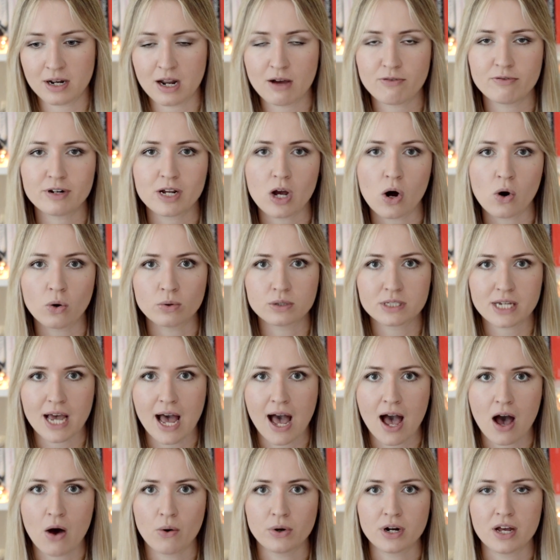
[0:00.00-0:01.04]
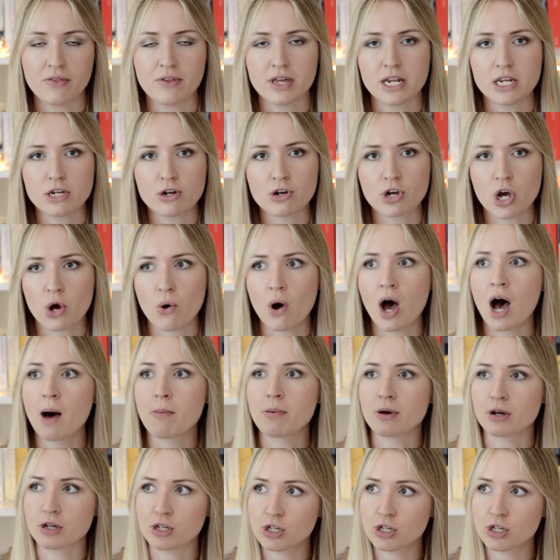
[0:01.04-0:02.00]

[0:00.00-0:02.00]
the lovely old town and then you can go up a